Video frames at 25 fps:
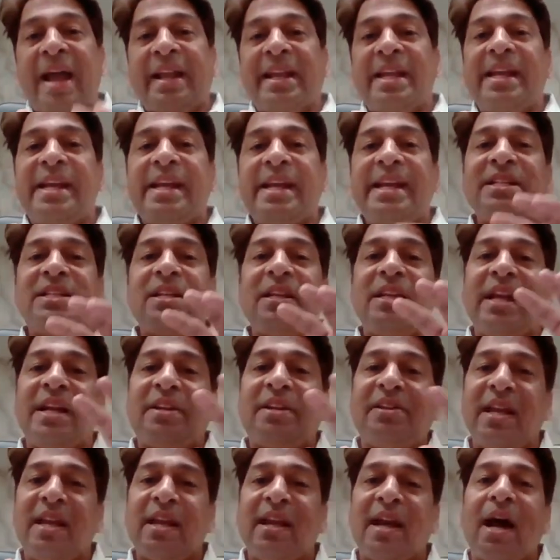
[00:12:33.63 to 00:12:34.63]
And he is
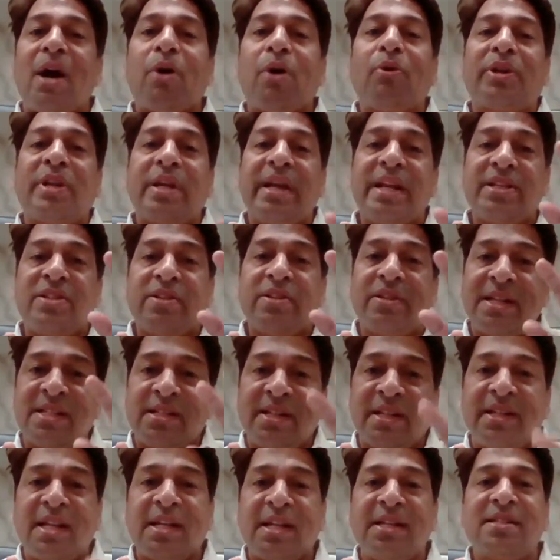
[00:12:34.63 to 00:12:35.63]
letting out his
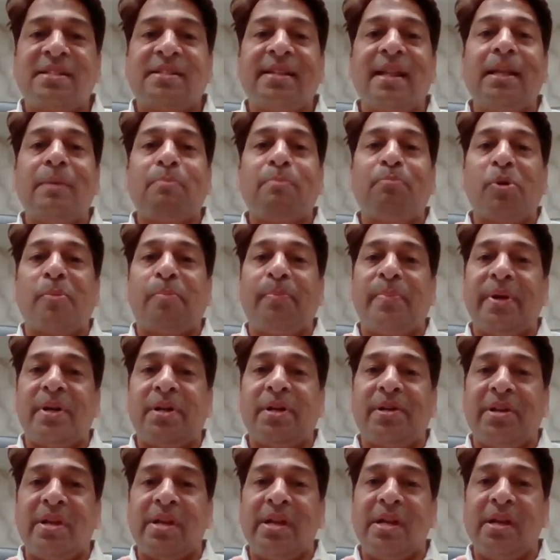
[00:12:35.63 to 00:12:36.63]
residential
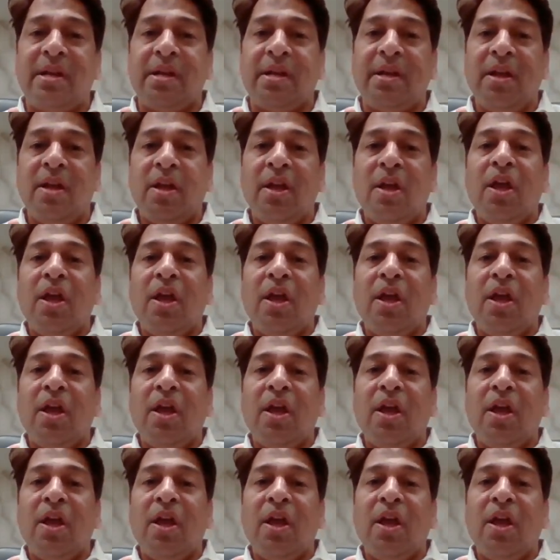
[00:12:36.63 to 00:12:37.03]
property